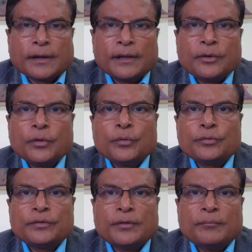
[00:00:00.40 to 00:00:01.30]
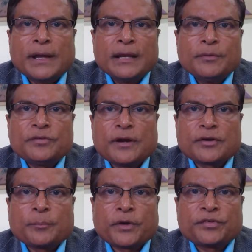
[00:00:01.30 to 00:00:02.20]
Hello, my name is
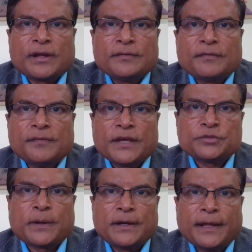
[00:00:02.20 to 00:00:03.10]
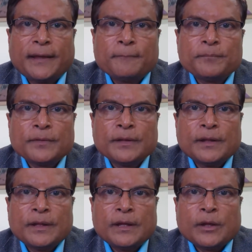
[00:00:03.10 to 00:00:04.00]
Doctor Prashant Deshpande.
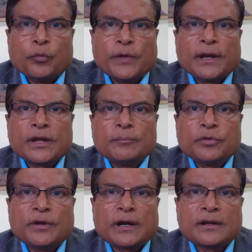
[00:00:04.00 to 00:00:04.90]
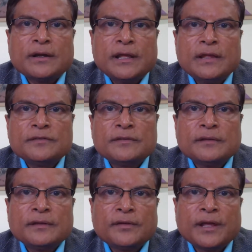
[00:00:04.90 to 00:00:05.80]
Welcome to Doctor
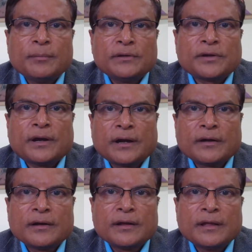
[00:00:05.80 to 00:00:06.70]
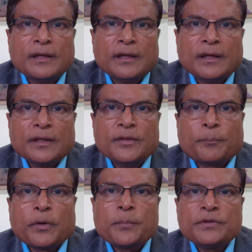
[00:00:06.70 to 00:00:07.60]
D's Table Talk. The
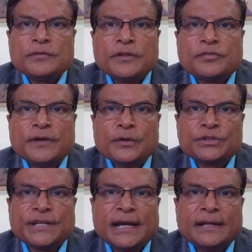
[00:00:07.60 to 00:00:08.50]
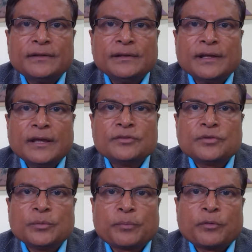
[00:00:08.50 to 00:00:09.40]
purpose of this video channel is
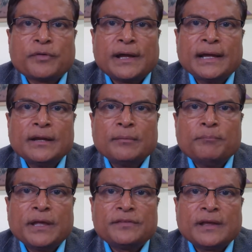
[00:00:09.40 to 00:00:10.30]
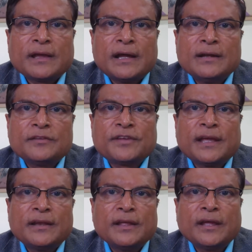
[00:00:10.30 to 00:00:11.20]
to provide basic
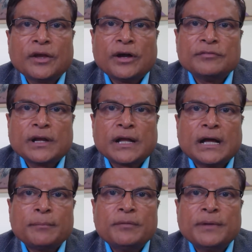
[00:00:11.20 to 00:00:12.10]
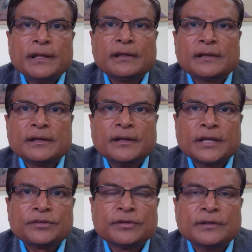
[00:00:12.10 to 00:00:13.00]
understanding of the common medical
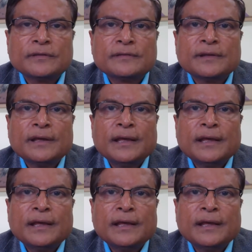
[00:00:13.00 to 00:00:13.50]
conditions